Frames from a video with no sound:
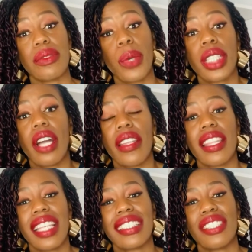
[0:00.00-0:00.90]
What are the
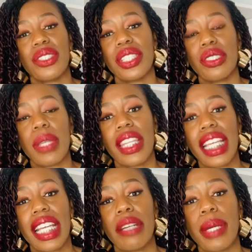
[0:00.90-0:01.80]
things that you need to be
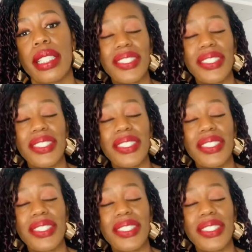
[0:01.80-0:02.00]
thinking about?